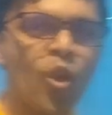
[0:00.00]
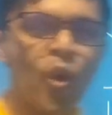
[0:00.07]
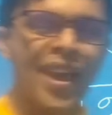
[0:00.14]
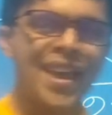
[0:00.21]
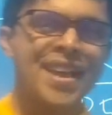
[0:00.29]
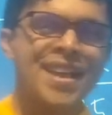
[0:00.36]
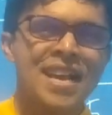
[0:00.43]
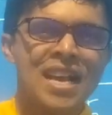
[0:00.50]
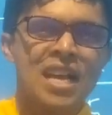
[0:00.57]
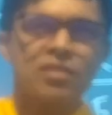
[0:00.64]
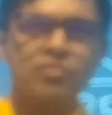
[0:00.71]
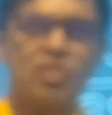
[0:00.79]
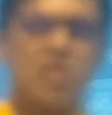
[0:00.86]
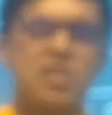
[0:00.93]
Okay,
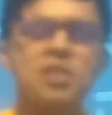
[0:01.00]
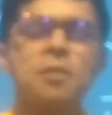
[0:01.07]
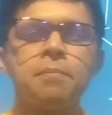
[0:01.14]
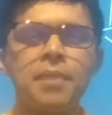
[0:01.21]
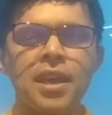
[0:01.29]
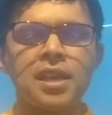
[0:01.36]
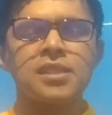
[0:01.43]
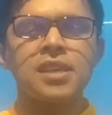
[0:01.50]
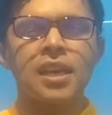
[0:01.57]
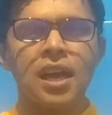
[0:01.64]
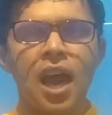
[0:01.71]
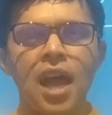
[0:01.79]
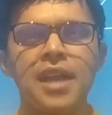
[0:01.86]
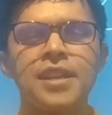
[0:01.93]
this is a
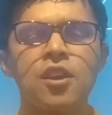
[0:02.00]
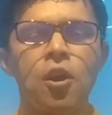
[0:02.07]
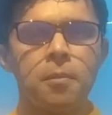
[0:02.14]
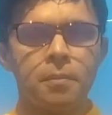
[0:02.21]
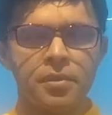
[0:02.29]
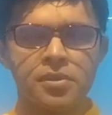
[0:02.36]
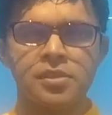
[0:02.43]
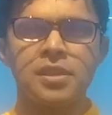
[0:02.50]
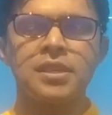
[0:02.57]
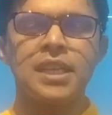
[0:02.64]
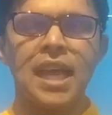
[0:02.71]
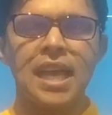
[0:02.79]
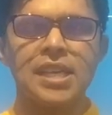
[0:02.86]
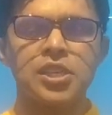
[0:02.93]
basic idea of
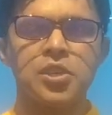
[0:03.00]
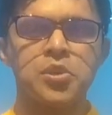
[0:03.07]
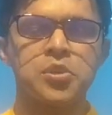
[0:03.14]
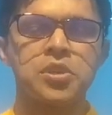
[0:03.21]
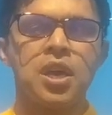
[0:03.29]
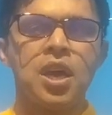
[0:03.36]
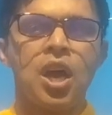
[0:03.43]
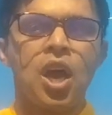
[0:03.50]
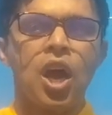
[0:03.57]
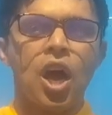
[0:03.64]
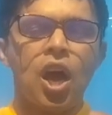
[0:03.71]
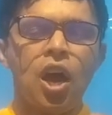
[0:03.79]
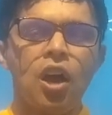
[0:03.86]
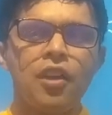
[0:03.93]
percentages.
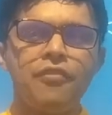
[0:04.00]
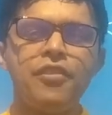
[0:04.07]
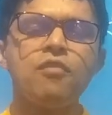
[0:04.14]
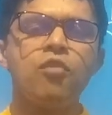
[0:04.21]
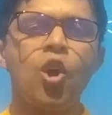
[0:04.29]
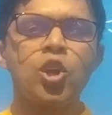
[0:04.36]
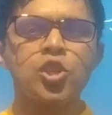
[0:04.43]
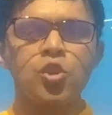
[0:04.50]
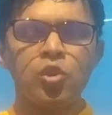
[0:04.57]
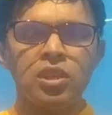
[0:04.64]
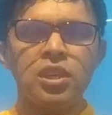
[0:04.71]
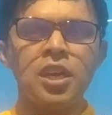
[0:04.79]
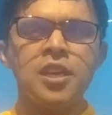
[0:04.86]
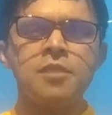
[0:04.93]
If you want to
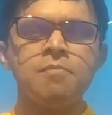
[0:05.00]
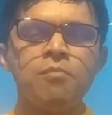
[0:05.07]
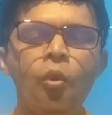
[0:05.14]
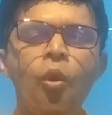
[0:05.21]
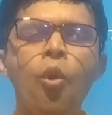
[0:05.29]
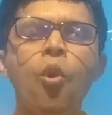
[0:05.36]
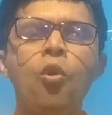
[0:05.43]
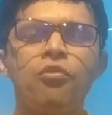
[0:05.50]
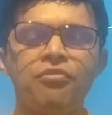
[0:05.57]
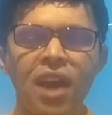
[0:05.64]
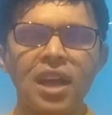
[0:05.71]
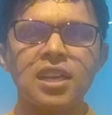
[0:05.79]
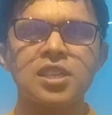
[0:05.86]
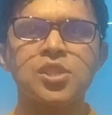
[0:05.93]
learn
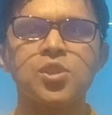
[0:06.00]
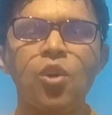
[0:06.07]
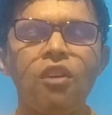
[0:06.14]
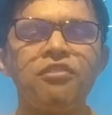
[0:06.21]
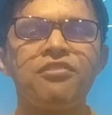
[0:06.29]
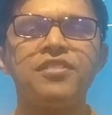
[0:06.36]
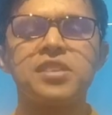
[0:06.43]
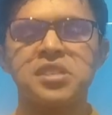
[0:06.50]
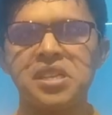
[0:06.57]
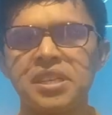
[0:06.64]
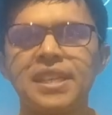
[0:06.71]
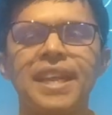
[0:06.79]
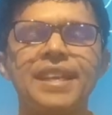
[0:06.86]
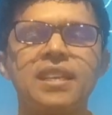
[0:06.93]
more facts of
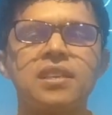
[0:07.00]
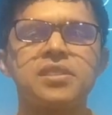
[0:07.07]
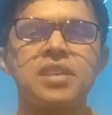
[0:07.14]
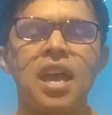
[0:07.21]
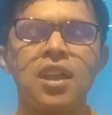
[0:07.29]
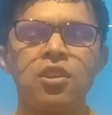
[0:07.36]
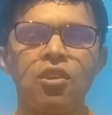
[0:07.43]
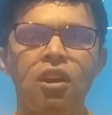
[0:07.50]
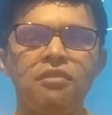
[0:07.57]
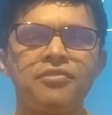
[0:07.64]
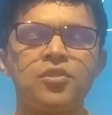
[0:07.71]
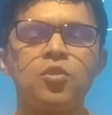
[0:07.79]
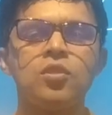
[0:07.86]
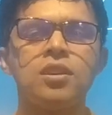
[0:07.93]
percentages and
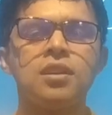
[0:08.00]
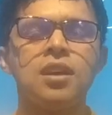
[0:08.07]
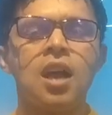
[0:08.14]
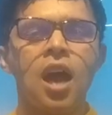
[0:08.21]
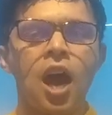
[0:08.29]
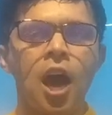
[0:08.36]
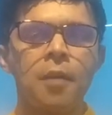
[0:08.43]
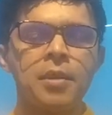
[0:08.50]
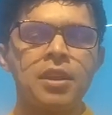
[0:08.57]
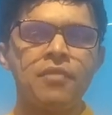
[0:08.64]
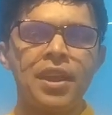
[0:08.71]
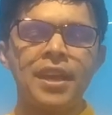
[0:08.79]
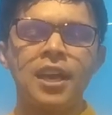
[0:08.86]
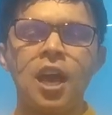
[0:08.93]
of
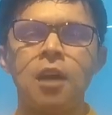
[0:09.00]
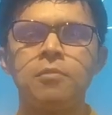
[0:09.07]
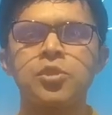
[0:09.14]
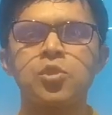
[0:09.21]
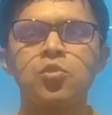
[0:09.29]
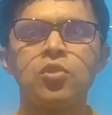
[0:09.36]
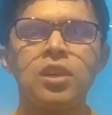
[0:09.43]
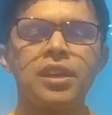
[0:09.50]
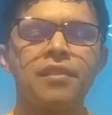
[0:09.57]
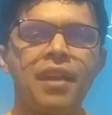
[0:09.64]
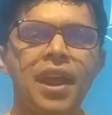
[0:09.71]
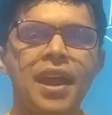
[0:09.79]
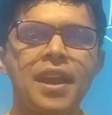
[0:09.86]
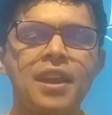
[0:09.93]
when it comes to your
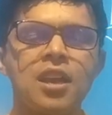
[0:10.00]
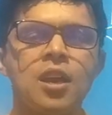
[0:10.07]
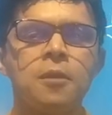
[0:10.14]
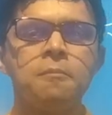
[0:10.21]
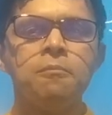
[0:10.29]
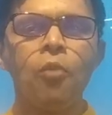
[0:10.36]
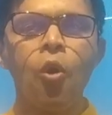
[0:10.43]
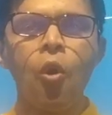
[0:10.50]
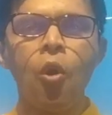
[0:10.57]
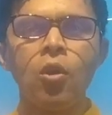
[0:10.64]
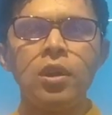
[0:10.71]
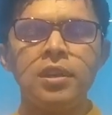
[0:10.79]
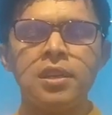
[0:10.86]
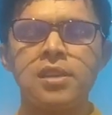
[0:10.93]
grade,
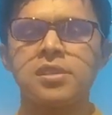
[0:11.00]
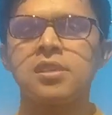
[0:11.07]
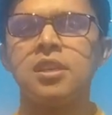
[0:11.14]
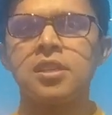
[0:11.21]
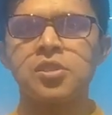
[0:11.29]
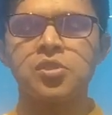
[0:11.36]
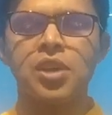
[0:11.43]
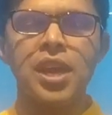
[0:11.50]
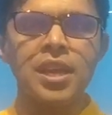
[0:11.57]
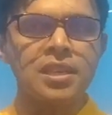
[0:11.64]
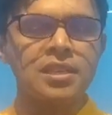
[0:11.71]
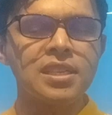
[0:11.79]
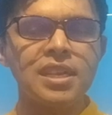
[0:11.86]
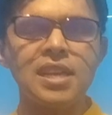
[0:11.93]
more lessons
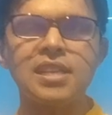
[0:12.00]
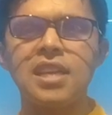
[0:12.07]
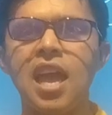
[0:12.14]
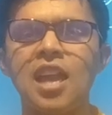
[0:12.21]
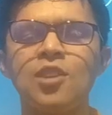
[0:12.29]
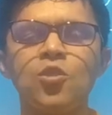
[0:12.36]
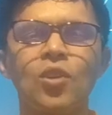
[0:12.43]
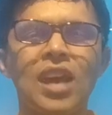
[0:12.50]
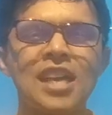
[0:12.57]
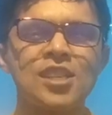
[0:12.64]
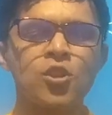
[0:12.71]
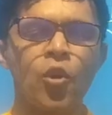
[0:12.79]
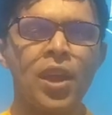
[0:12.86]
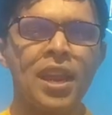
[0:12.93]
in detail, you
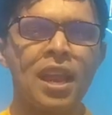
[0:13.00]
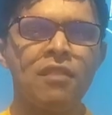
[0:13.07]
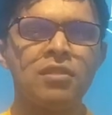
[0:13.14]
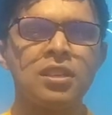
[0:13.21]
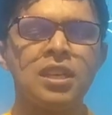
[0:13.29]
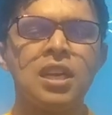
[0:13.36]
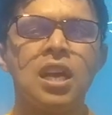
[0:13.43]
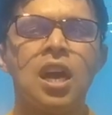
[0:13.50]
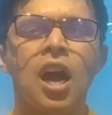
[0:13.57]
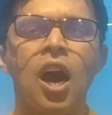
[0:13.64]
can join our